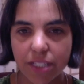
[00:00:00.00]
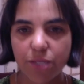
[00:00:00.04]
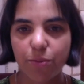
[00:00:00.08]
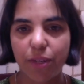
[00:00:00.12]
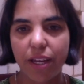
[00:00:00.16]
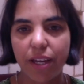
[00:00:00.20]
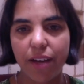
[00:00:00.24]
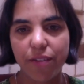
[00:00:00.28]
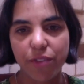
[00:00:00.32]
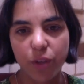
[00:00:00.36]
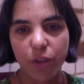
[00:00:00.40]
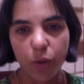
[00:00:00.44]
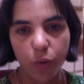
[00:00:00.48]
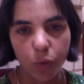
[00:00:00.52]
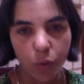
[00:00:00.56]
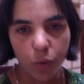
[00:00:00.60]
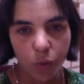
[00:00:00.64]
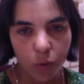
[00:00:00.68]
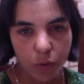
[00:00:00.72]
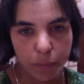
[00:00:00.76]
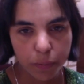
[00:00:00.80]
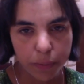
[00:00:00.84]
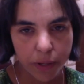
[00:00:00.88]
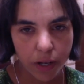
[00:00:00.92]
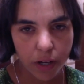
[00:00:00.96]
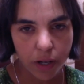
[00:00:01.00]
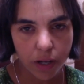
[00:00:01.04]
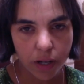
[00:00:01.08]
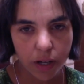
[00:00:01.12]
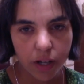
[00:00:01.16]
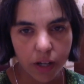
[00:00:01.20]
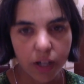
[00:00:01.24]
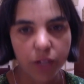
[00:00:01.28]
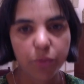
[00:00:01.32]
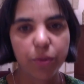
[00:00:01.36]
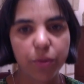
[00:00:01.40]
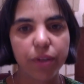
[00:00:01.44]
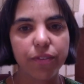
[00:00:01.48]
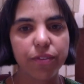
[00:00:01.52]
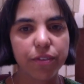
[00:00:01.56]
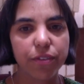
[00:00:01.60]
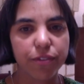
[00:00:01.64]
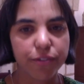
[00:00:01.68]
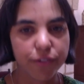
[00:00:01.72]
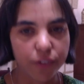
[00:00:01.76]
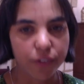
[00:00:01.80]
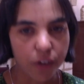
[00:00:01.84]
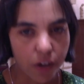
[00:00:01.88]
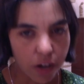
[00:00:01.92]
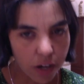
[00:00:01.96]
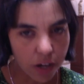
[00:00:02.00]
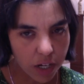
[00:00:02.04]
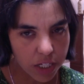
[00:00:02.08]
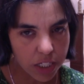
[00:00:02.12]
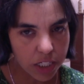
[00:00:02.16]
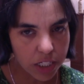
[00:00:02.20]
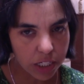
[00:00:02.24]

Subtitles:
we have the old pond, we have the frog